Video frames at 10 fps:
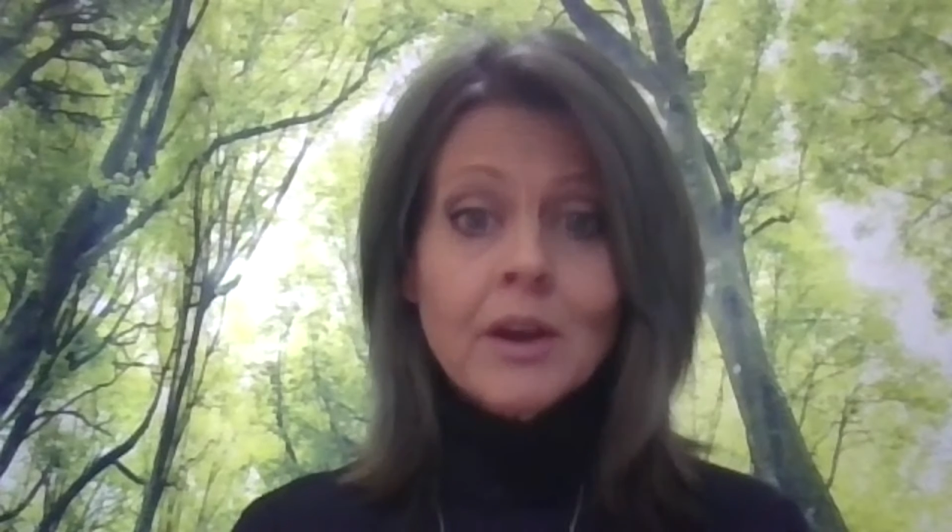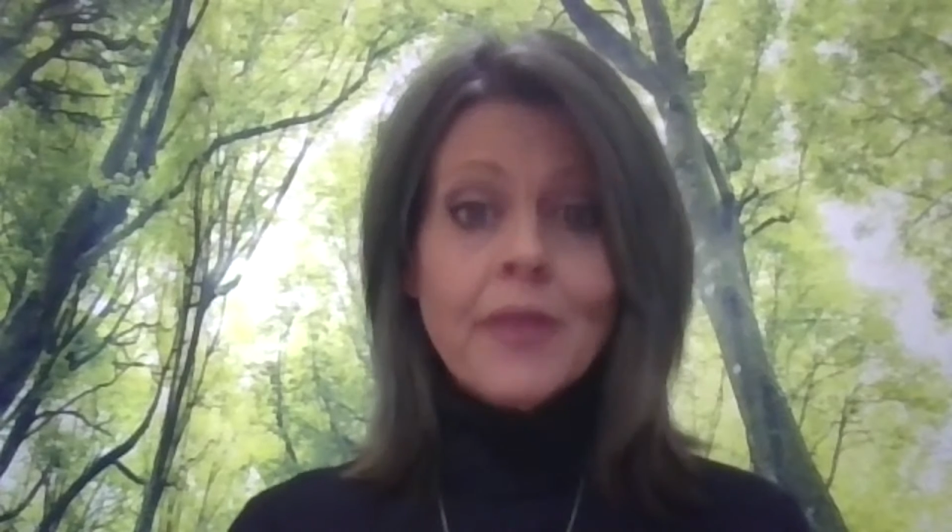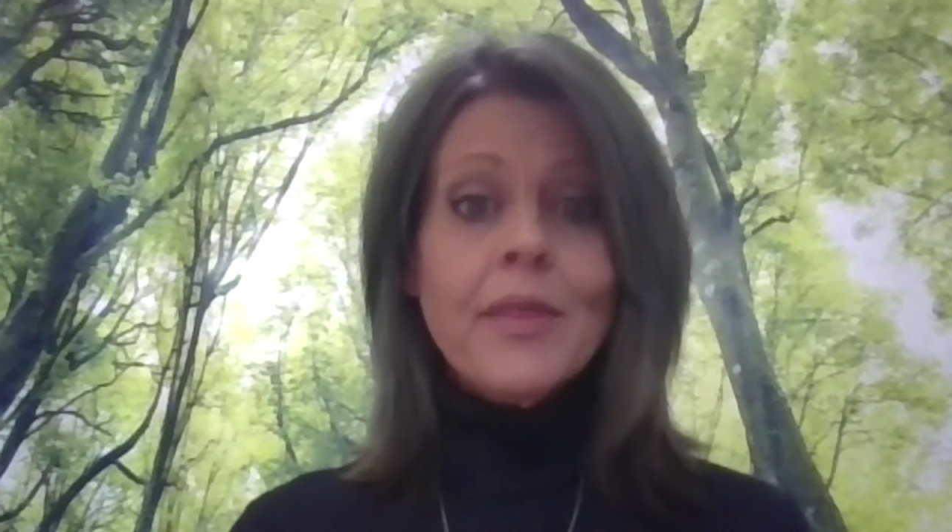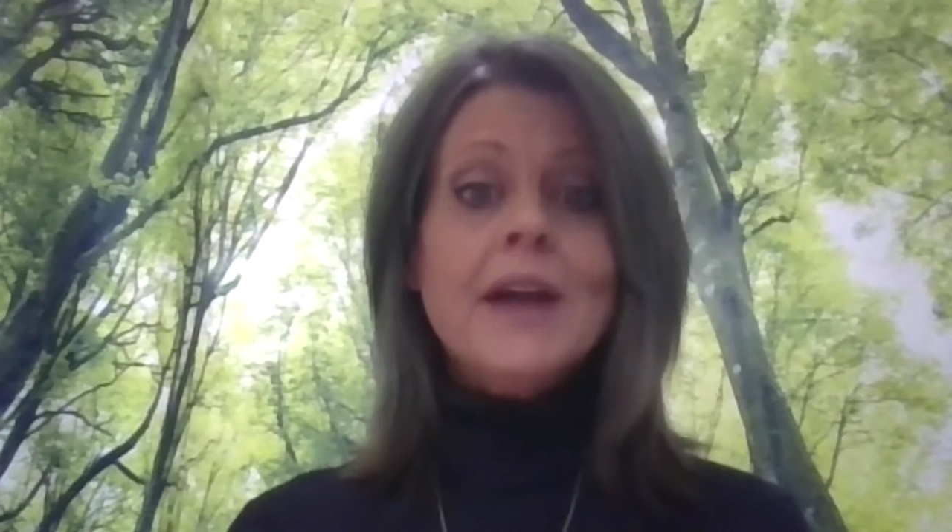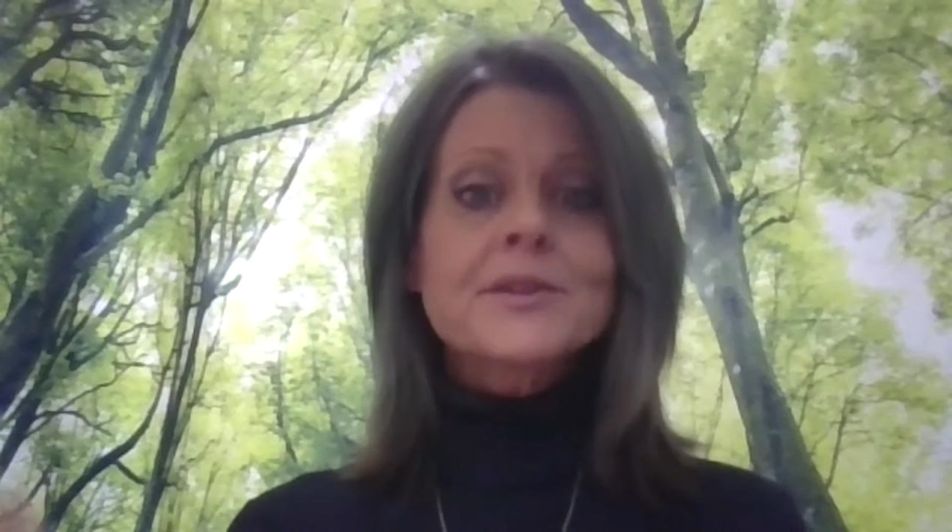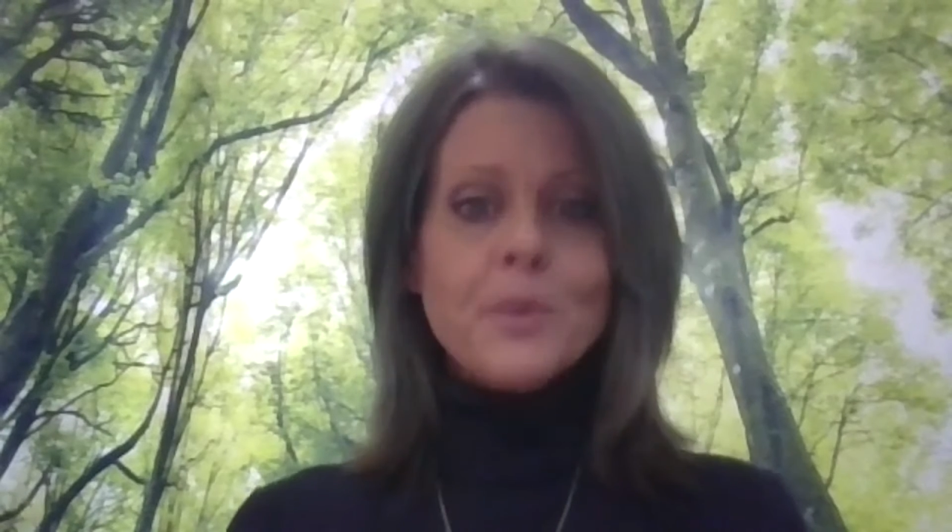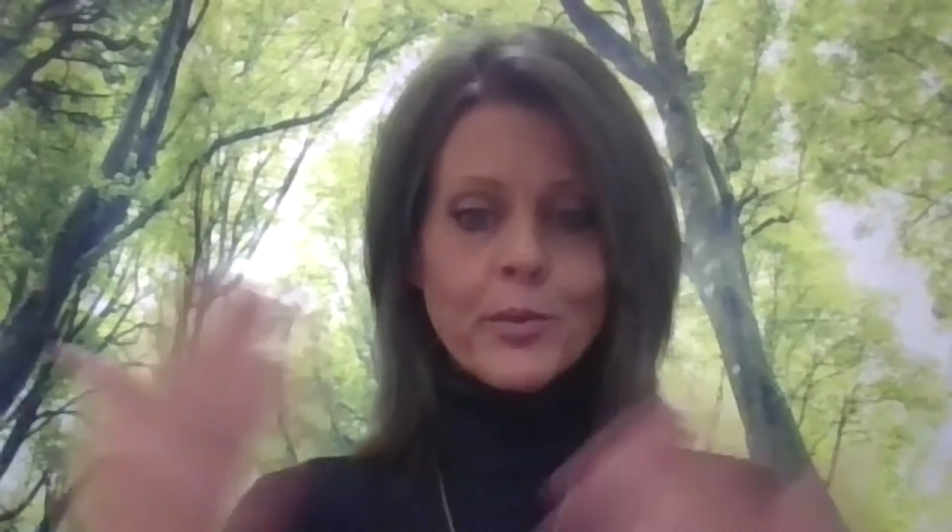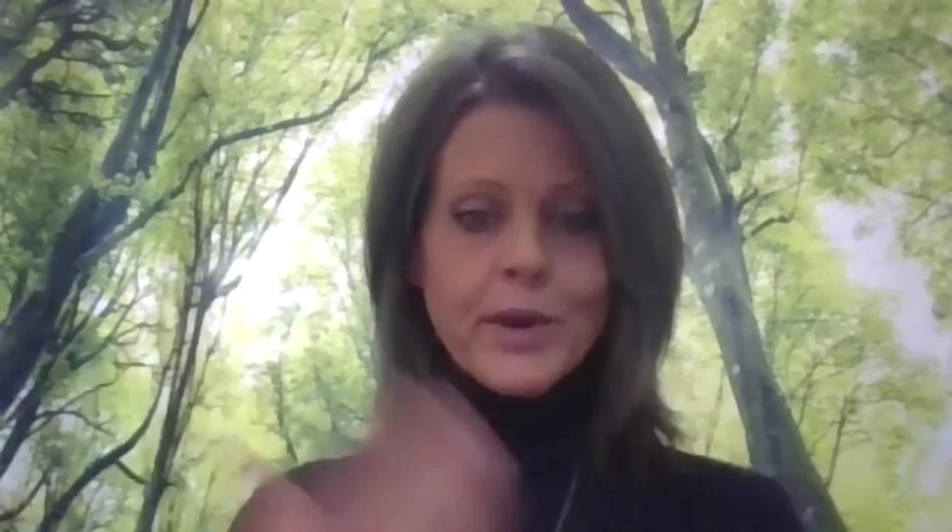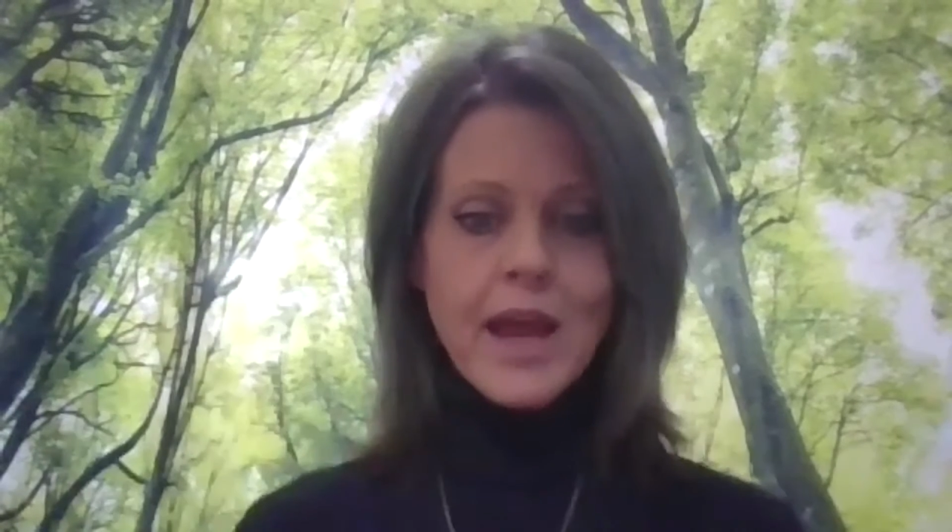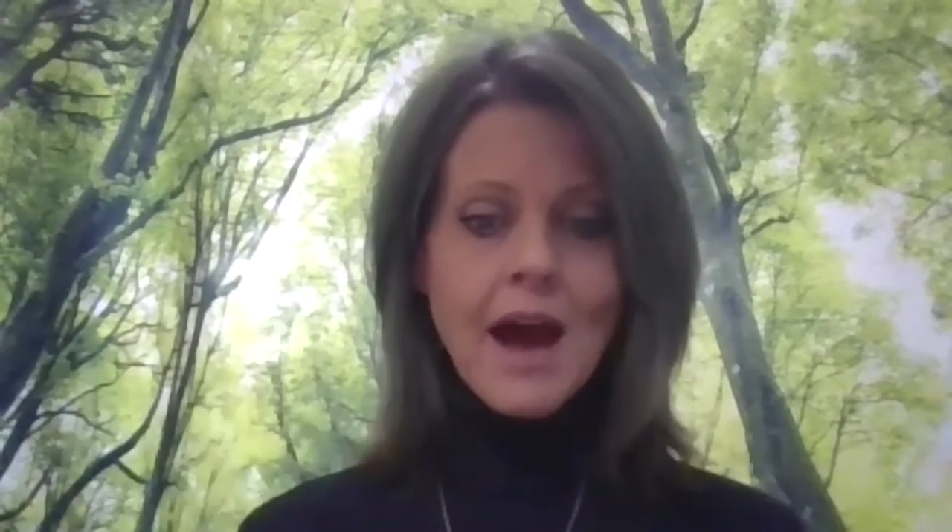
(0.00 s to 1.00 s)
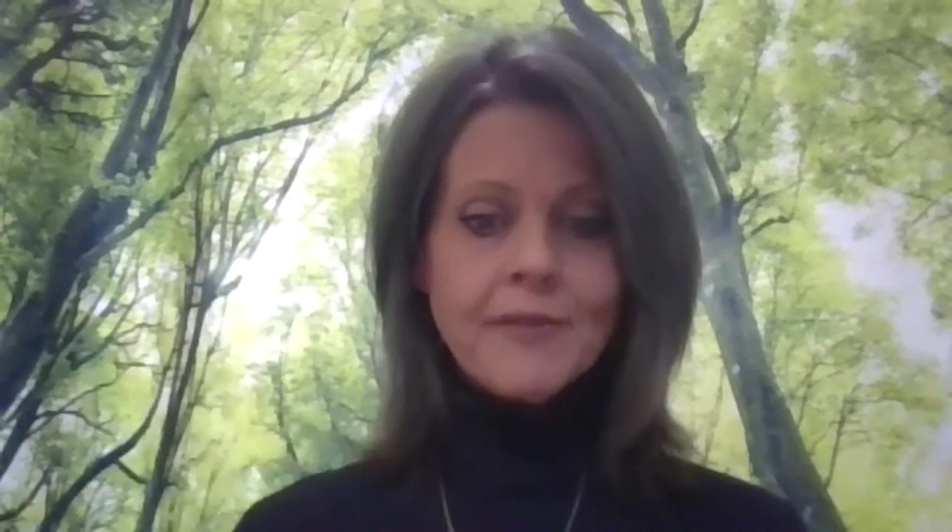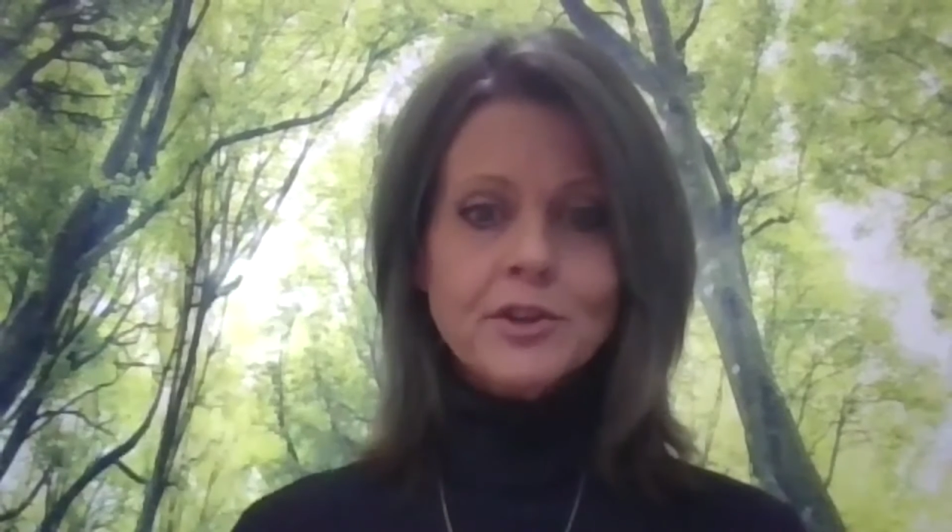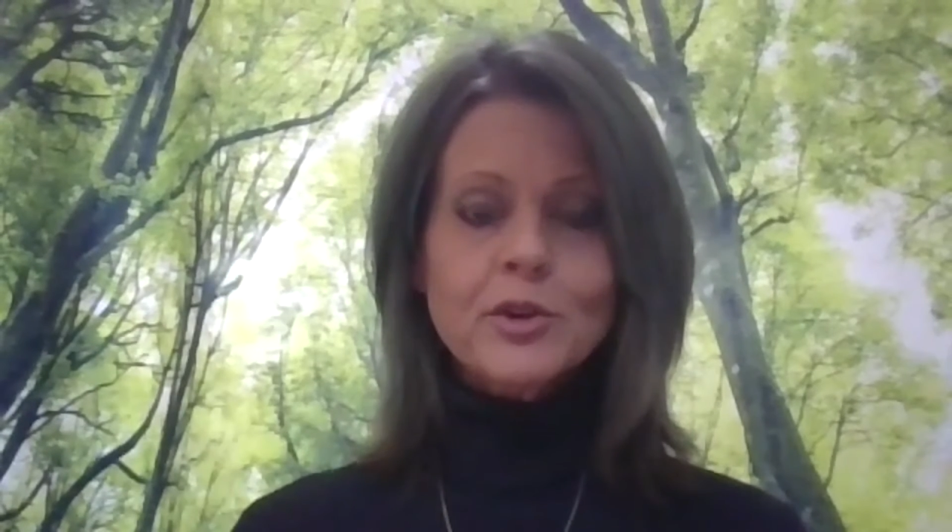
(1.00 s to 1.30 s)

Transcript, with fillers: And that's where we have to